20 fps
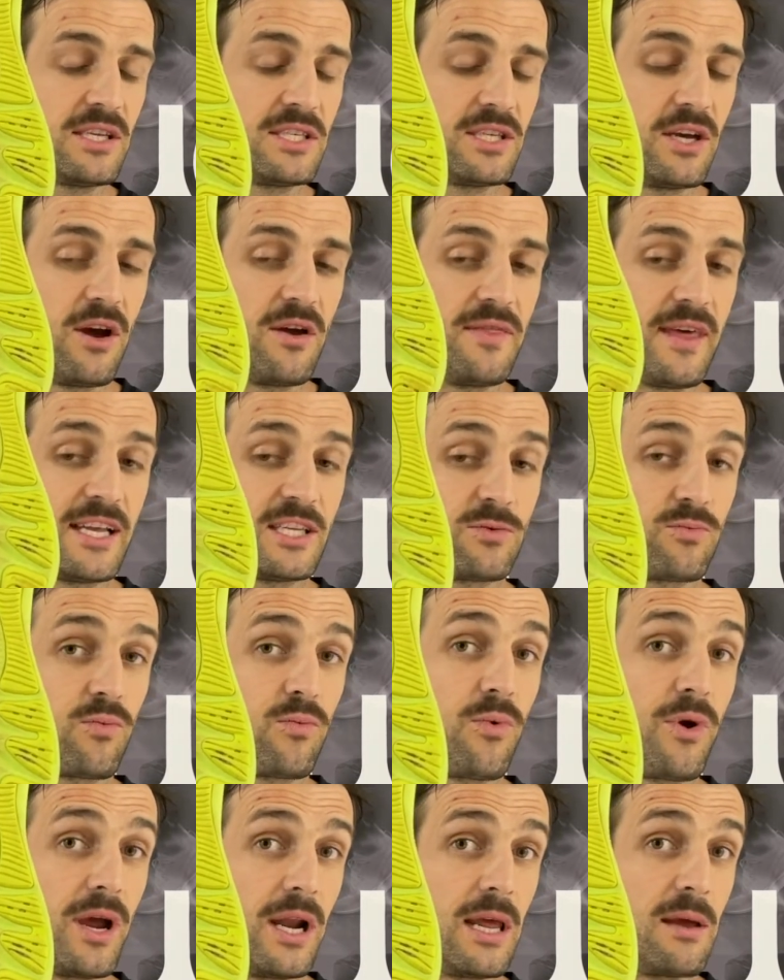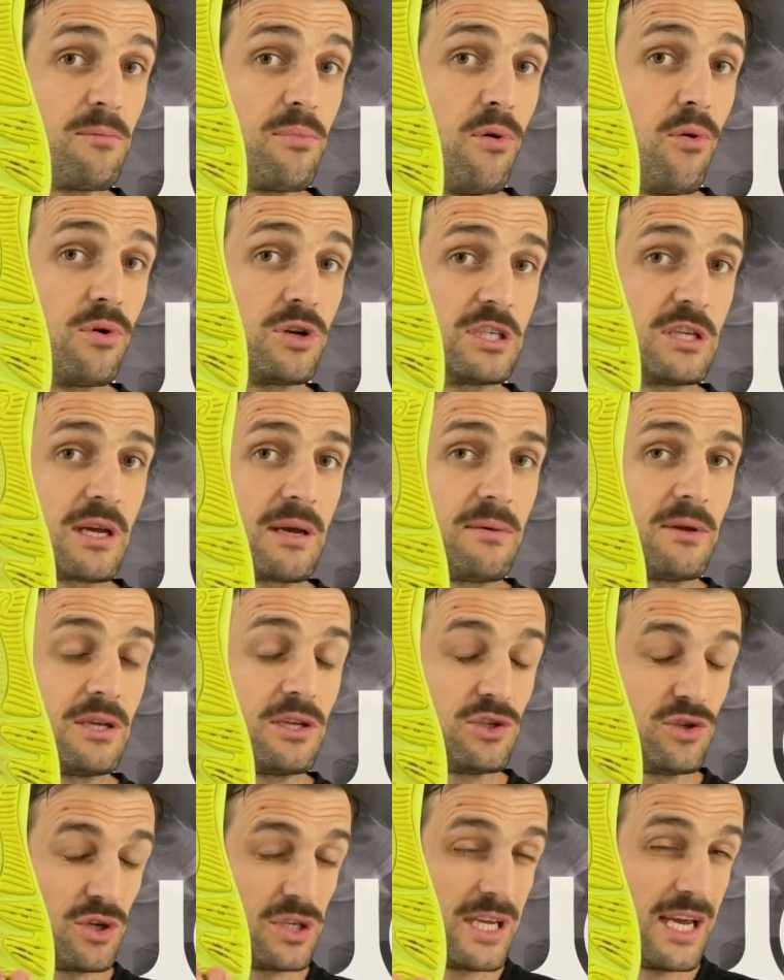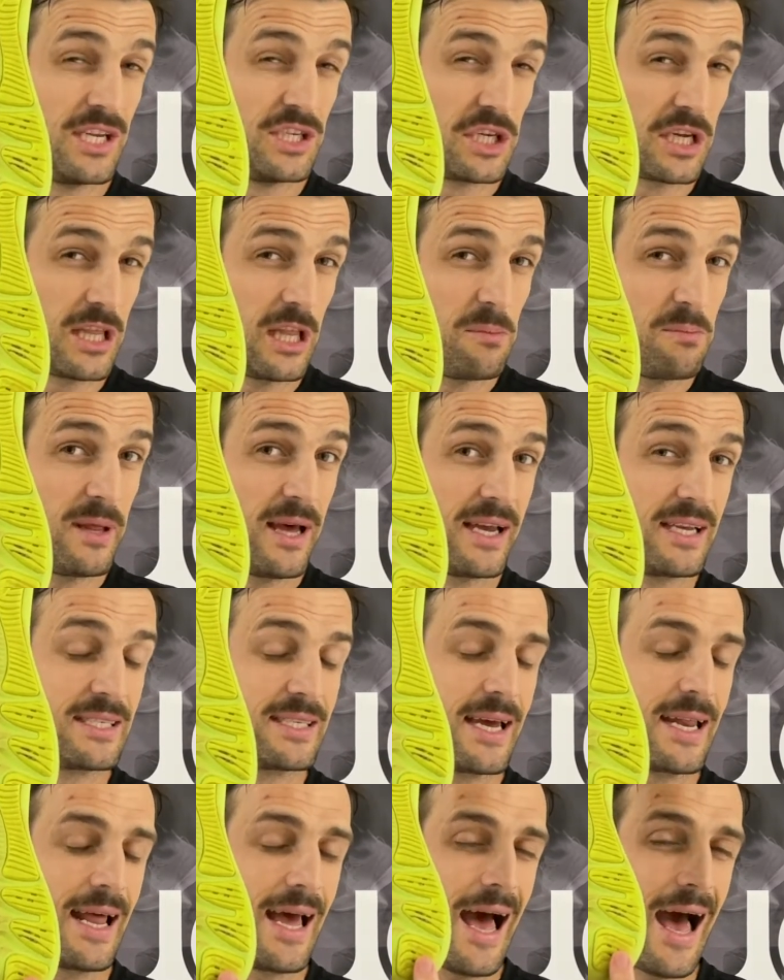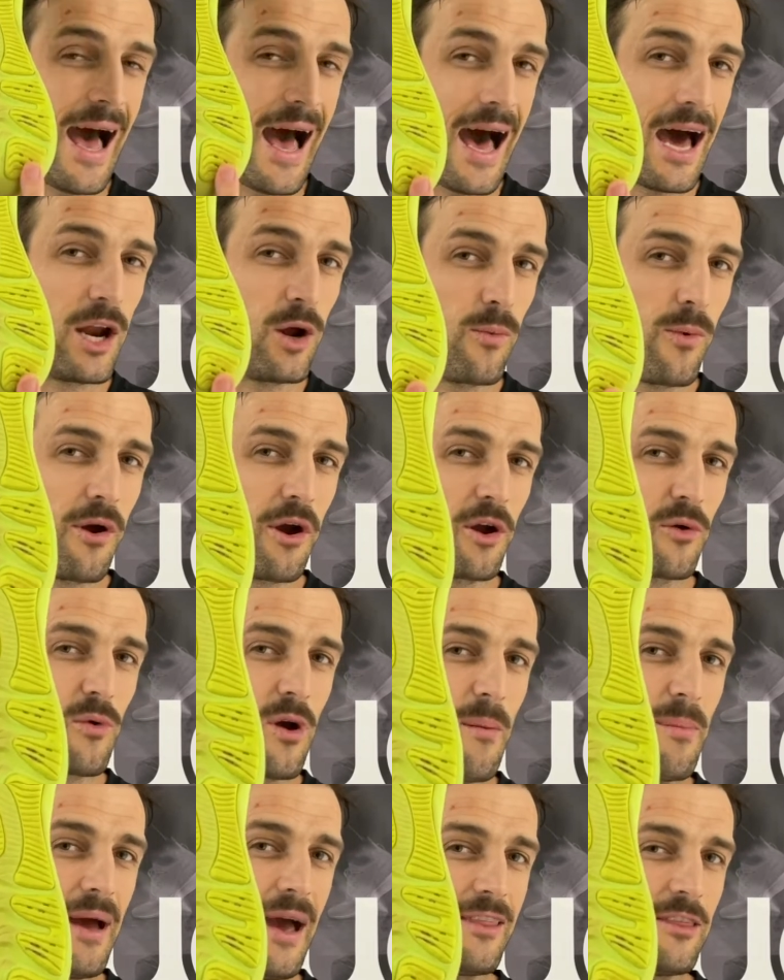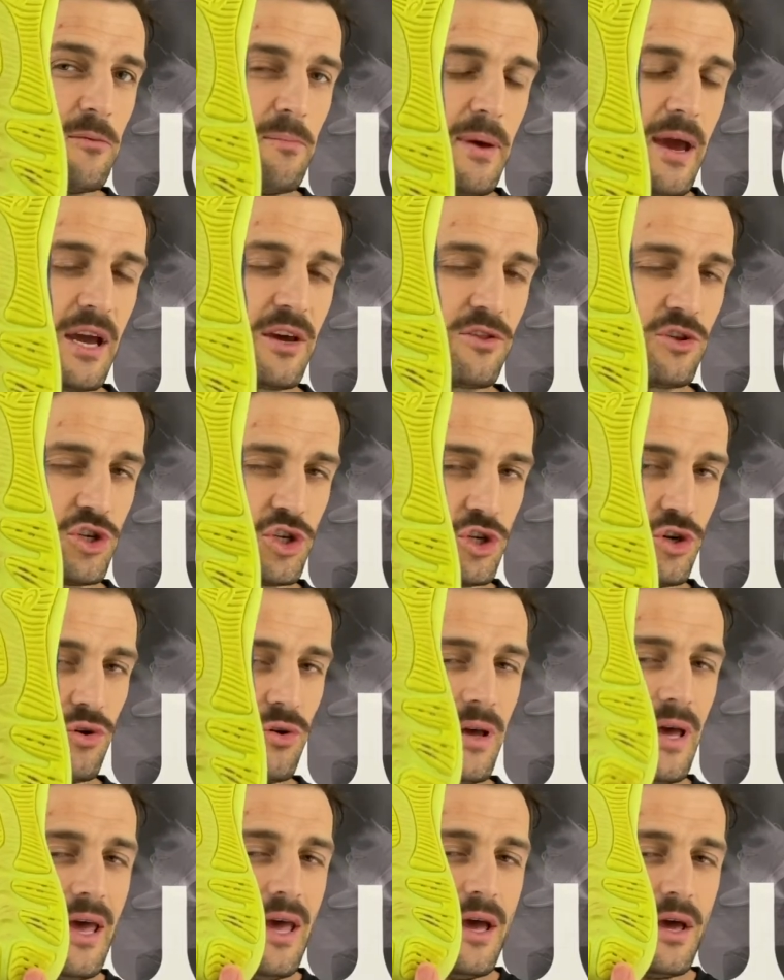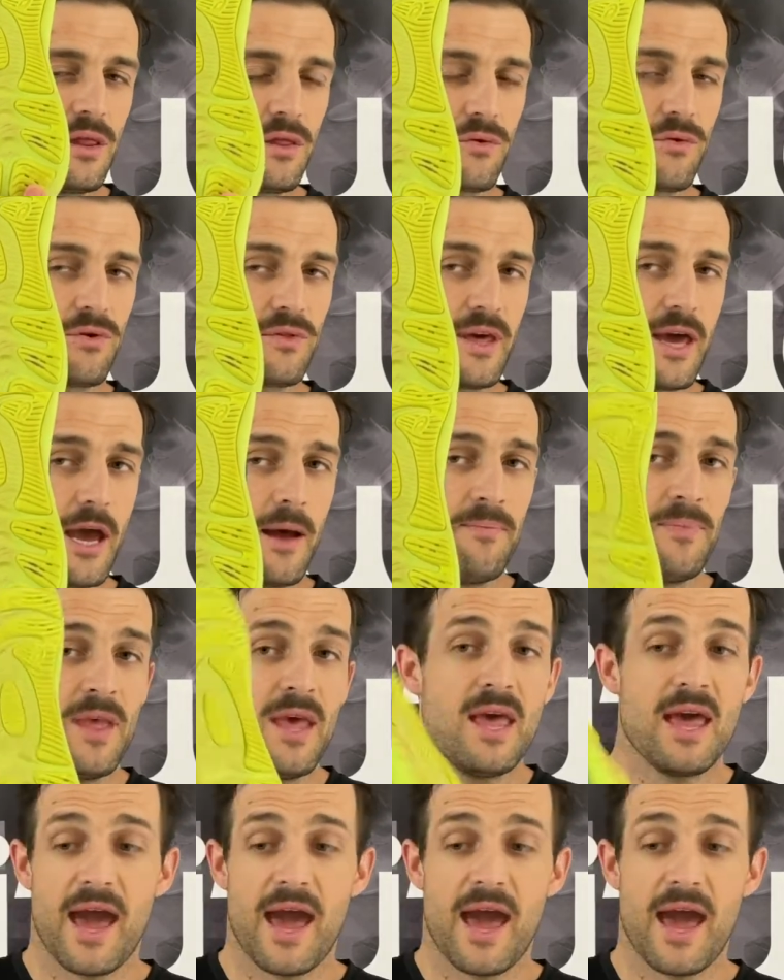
So that's really important to strategically place that harder wearing rubber at the back of the shoe through there.